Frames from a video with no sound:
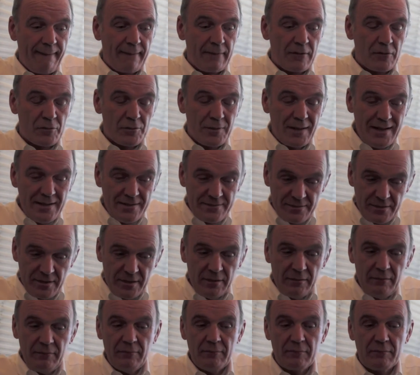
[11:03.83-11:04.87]

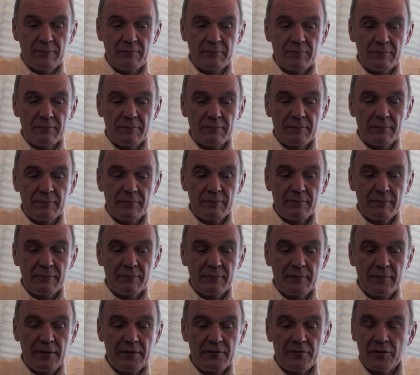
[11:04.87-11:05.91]
Racing
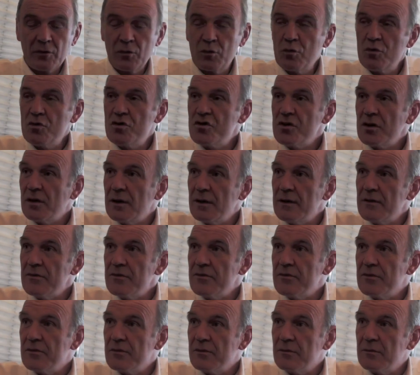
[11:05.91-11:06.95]
is a good
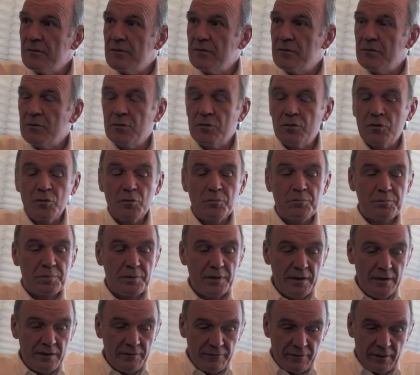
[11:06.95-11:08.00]
chance to do
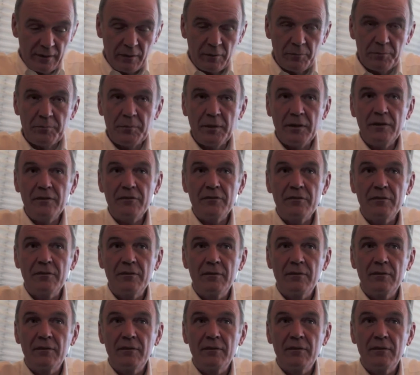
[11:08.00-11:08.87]
pre-development